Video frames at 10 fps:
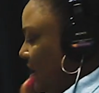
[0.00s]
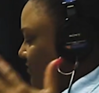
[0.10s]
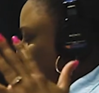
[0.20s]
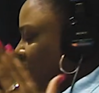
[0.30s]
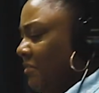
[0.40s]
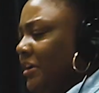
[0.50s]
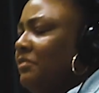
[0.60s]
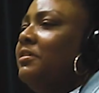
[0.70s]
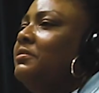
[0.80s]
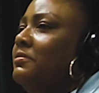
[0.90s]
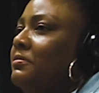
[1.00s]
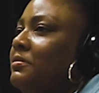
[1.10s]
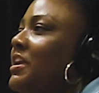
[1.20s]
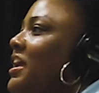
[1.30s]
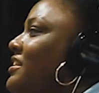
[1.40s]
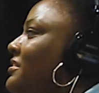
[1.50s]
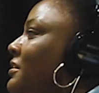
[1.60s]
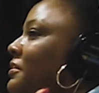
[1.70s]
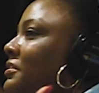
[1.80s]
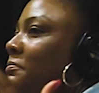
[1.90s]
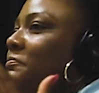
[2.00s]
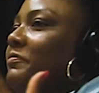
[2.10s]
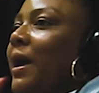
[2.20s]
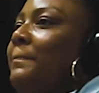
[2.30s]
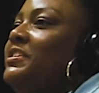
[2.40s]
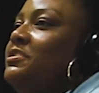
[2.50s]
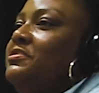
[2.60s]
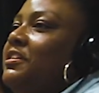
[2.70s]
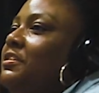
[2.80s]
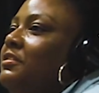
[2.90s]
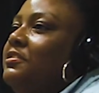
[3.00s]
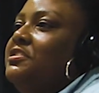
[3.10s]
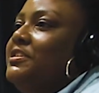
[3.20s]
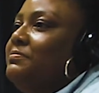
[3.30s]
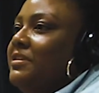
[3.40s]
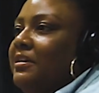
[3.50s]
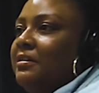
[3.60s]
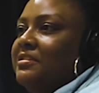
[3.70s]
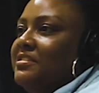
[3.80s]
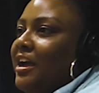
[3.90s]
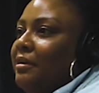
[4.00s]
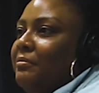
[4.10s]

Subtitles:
So very critical. I bet you tell your daughter she's pretty all the time.